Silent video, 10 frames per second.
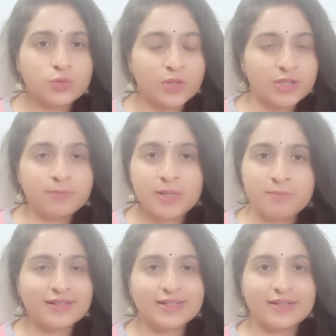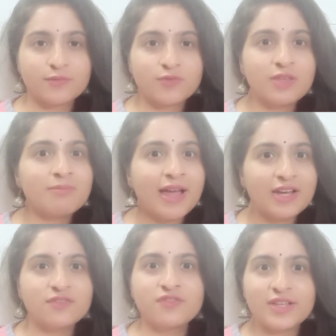to other people, we
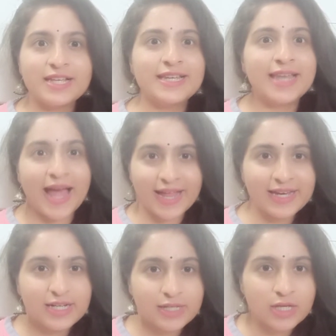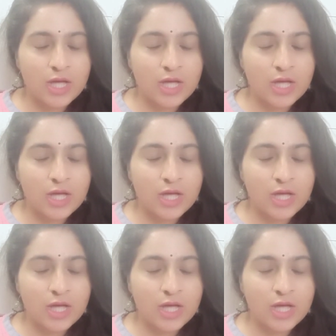might feel light,